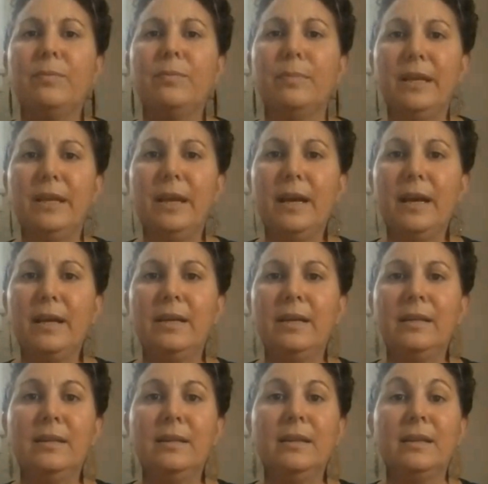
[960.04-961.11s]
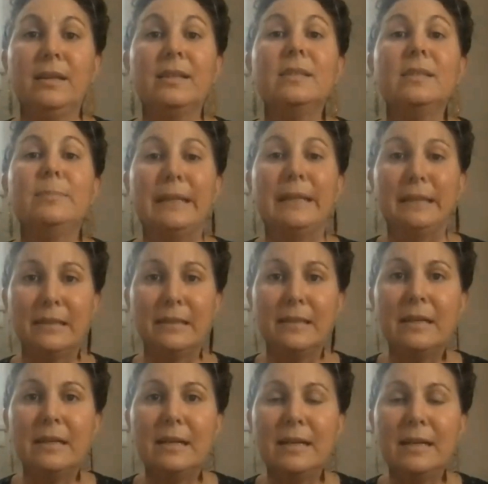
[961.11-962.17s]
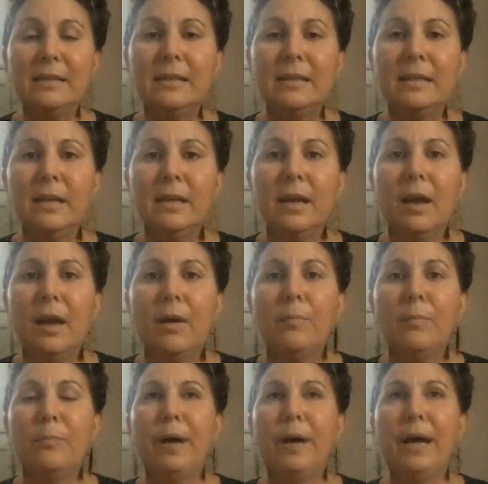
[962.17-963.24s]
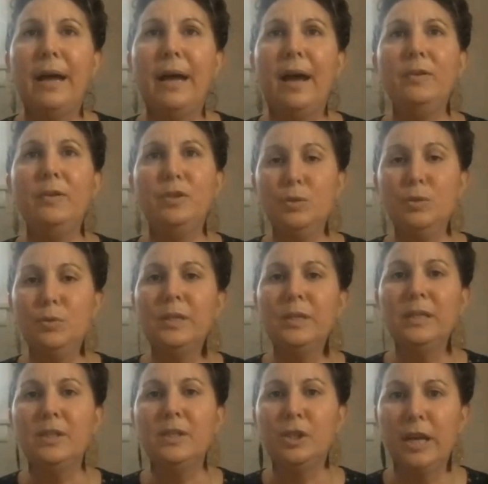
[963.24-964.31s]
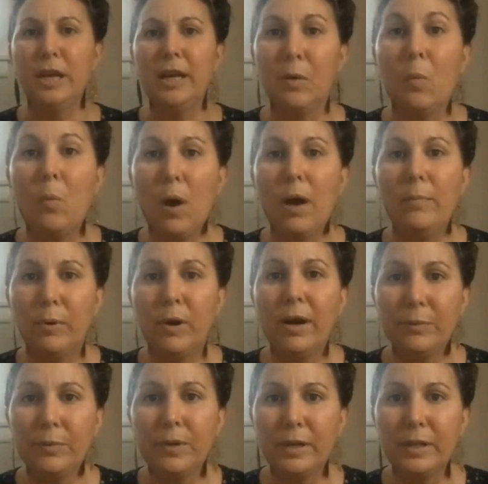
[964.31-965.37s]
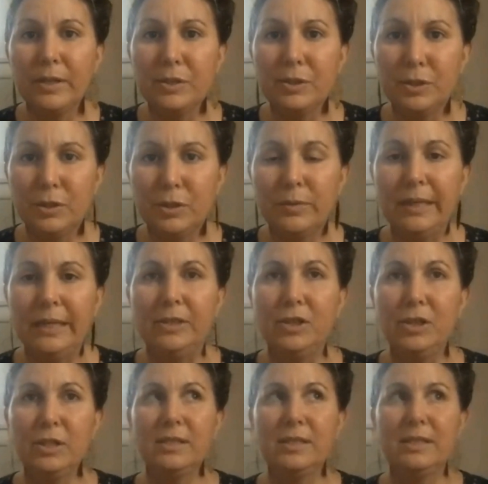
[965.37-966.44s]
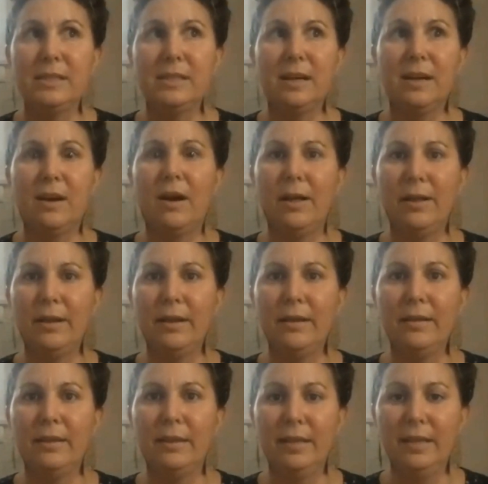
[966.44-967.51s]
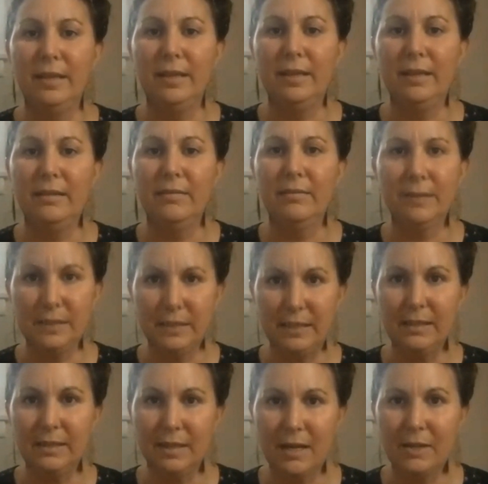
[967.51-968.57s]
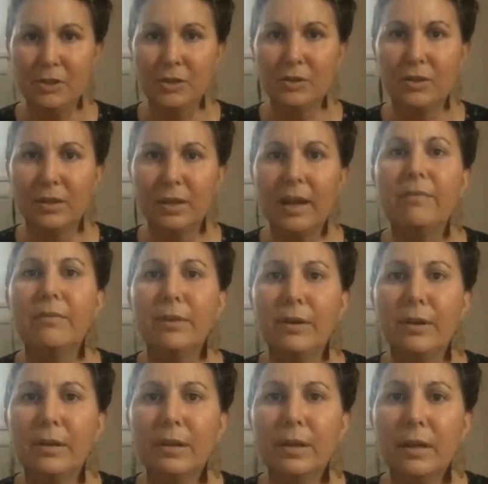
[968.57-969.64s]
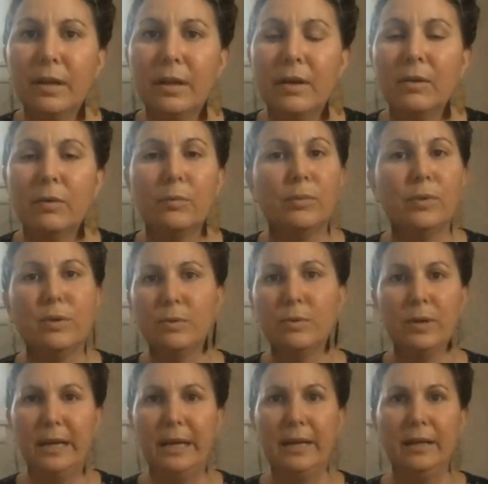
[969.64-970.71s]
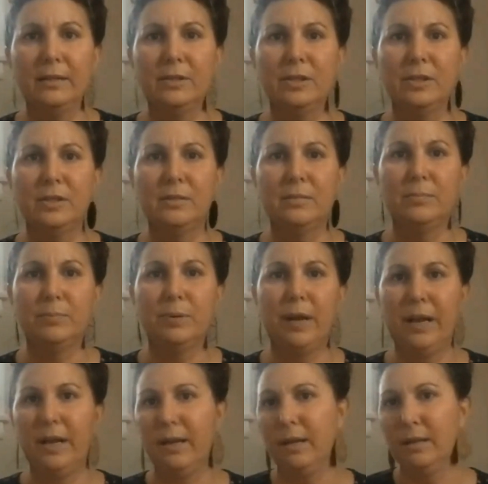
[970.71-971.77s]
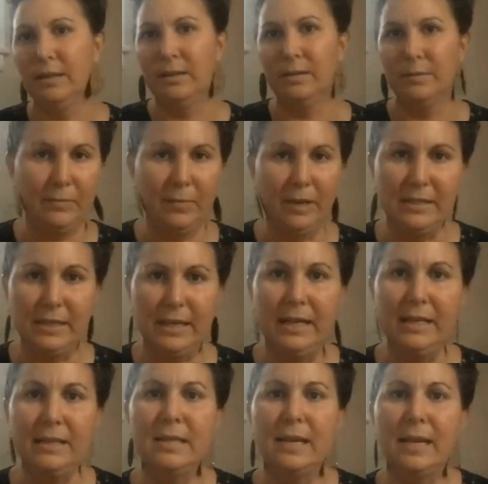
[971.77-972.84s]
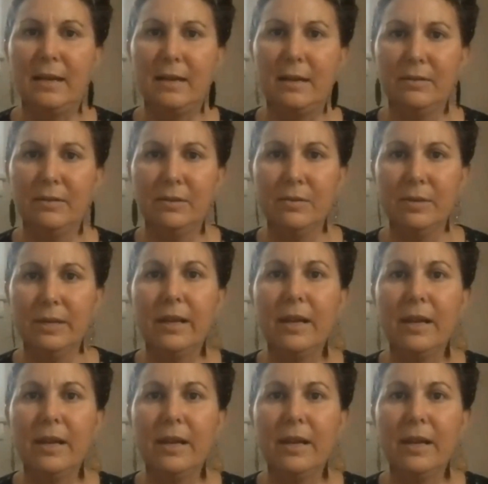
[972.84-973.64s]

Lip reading: me, I can expand on. But I do want to share what breathwork is doing just on the physiological level real quick, just putting a little my science hat on real quick.